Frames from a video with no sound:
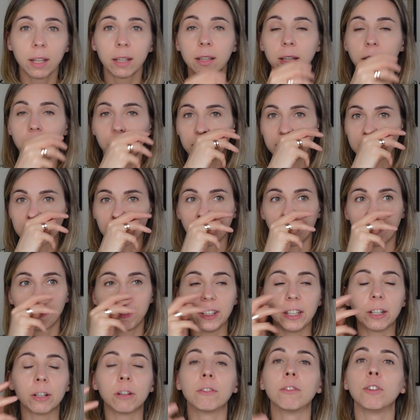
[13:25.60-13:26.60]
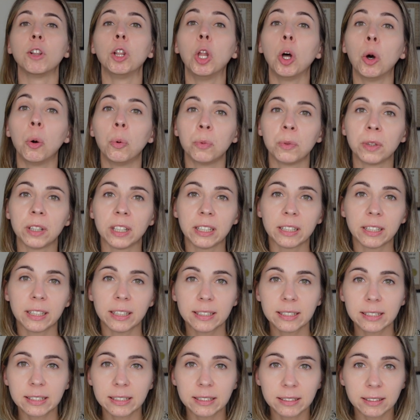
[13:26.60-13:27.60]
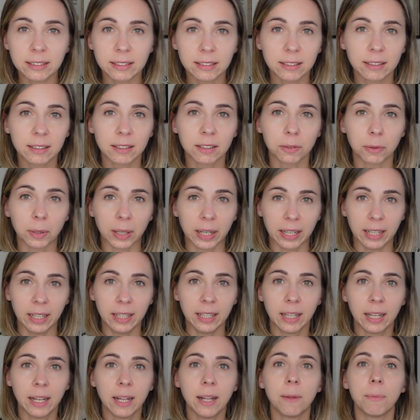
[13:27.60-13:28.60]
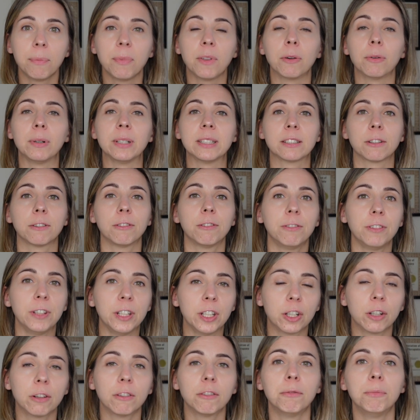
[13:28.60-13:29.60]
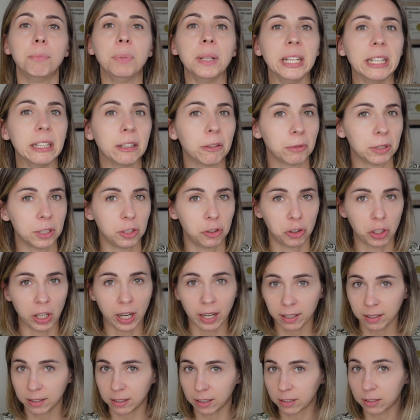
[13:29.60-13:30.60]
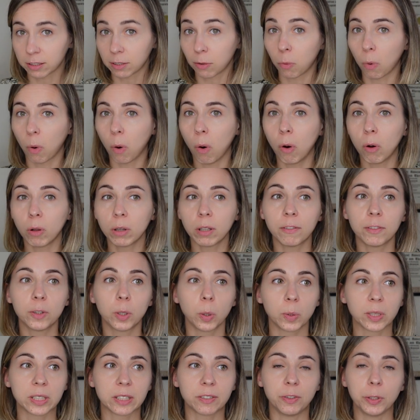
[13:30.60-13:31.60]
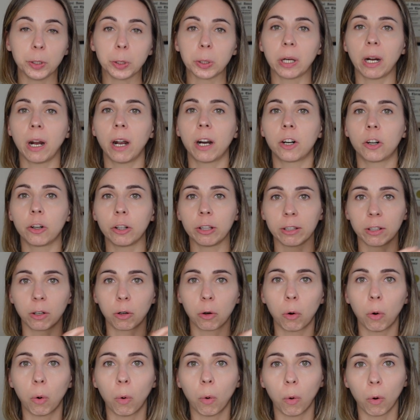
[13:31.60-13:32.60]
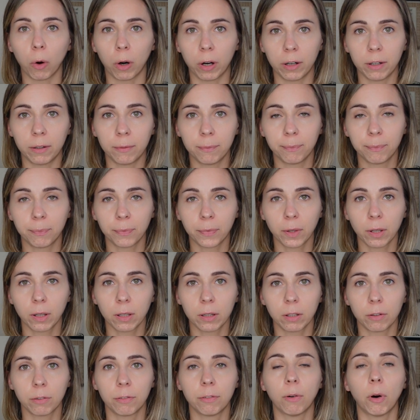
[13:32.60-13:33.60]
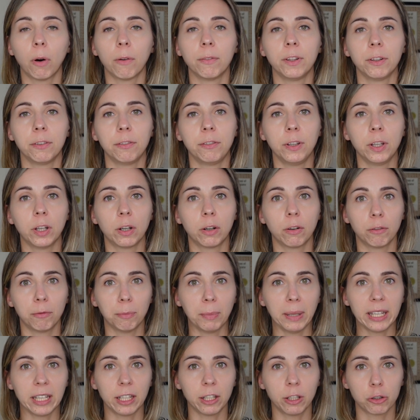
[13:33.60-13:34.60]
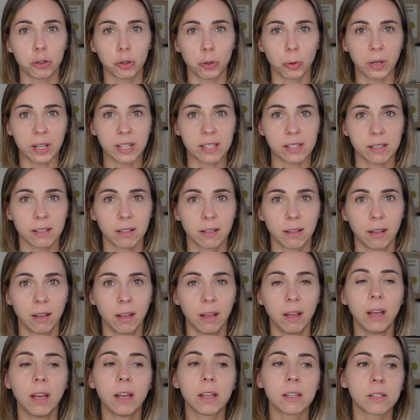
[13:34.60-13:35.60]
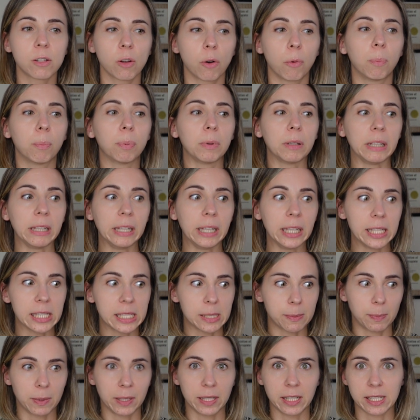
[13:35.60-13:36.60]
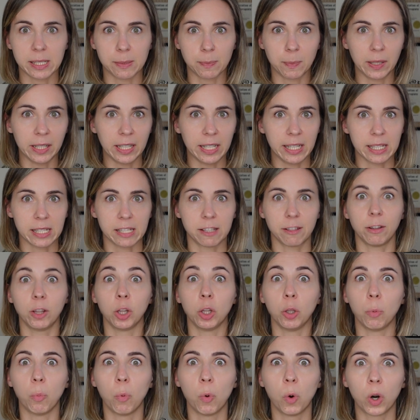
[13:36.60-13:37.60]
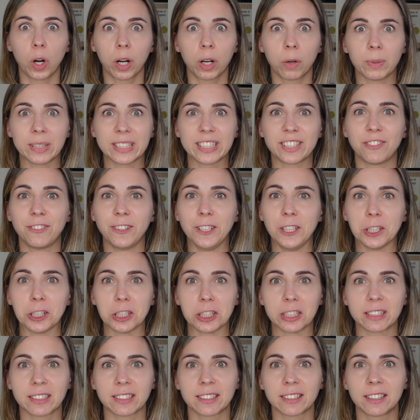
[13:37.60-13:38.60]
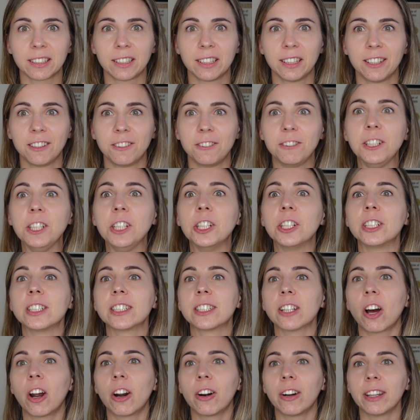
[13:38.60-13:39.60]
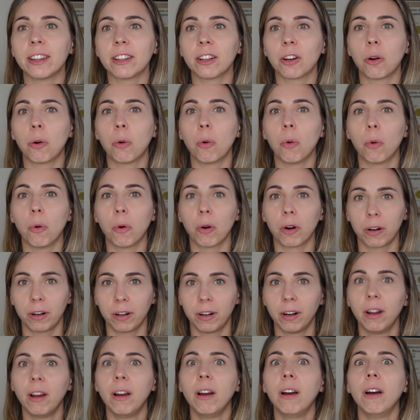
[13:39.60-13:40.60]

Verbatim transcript: There is a fear of loneliness, right? There is a fear of being rejected. So all of those fears are in the core of the fear of making a choice. So please, please, please work with fears. Fears are in the core.